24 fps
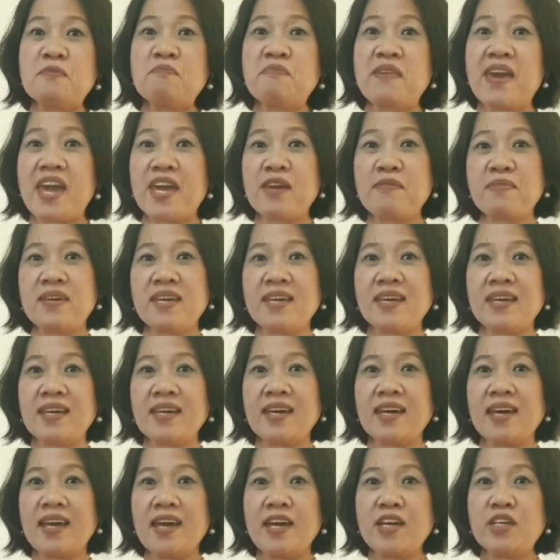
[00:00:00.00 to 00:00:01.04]

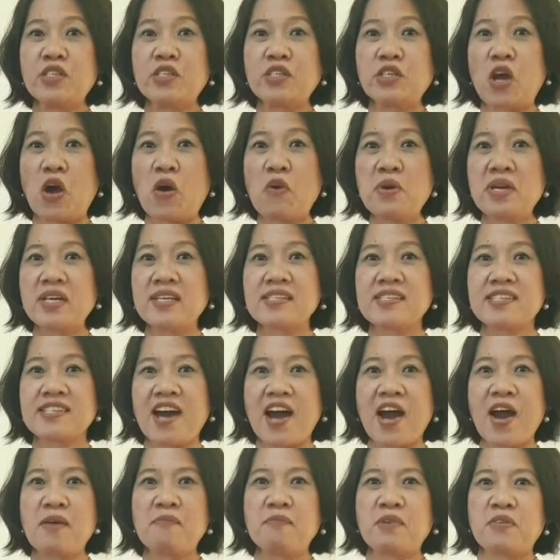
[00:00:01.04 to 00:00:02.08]
Maybe showing
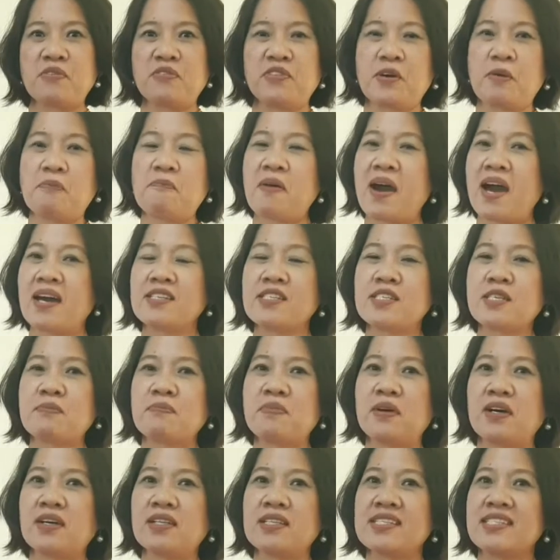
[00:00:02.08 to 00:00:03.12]
some of the
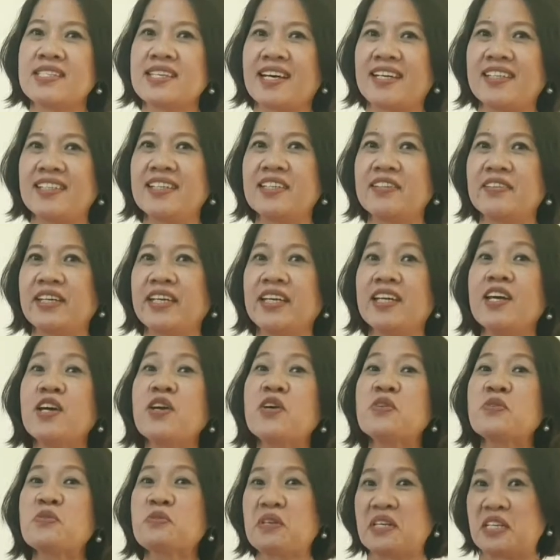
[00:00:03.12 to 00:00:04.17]
possible salary
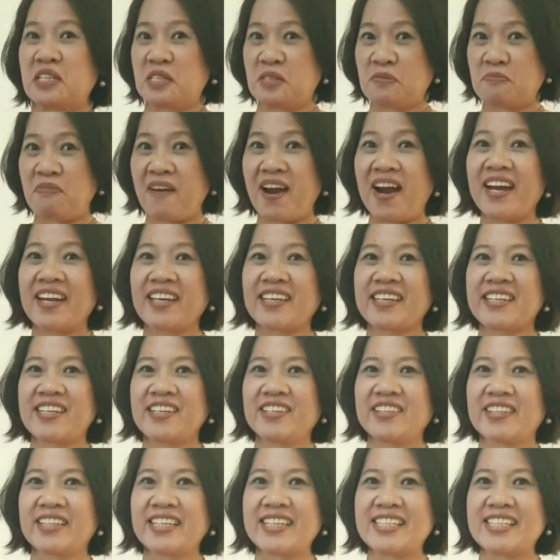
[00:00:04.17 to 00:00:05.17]
will spark your